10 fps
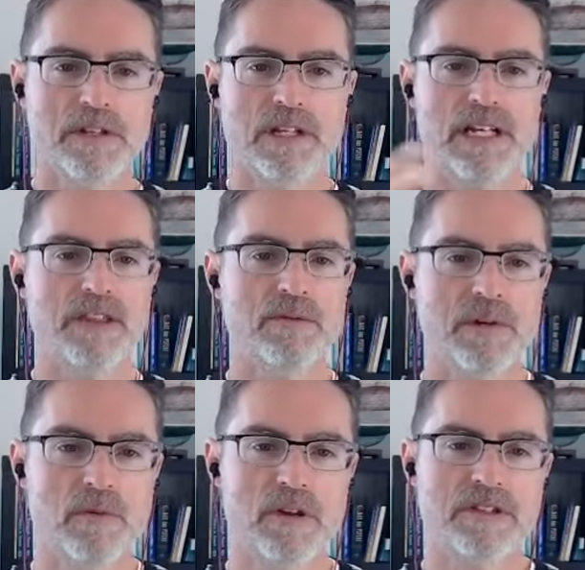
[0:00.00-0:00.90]
and a death and
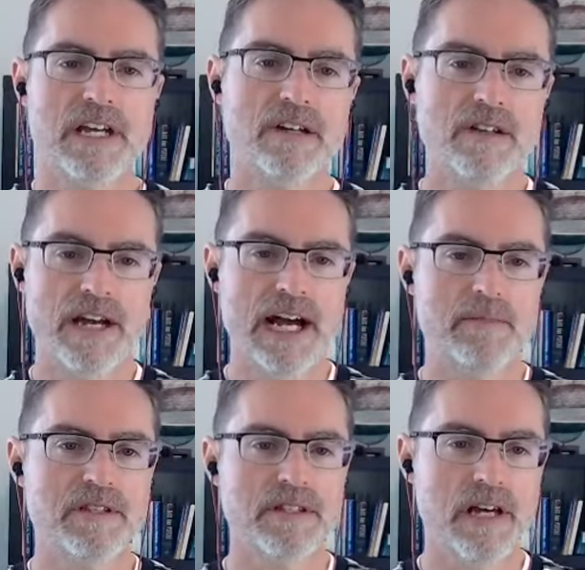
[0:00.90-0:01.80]
rebirth cycle that
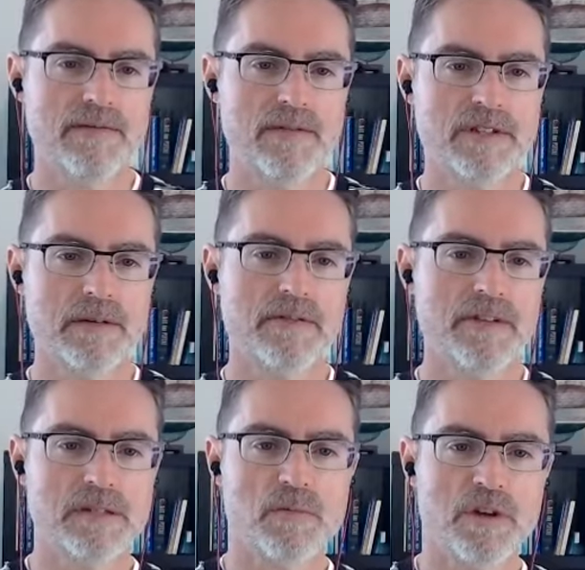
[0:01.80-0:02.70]
happens a lot for some of
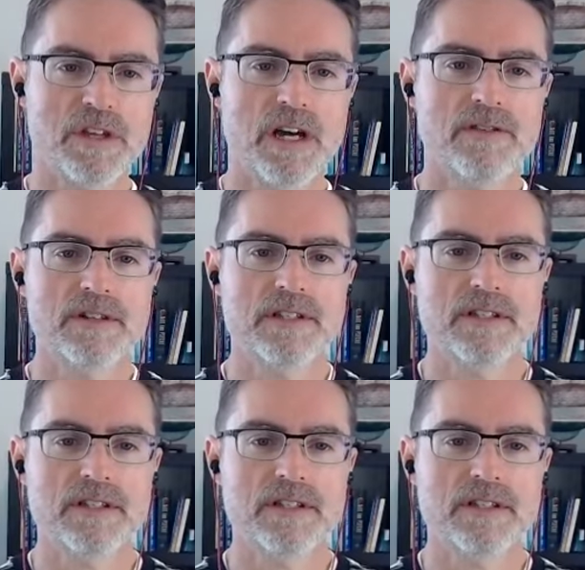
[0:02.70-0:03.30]
us more than others.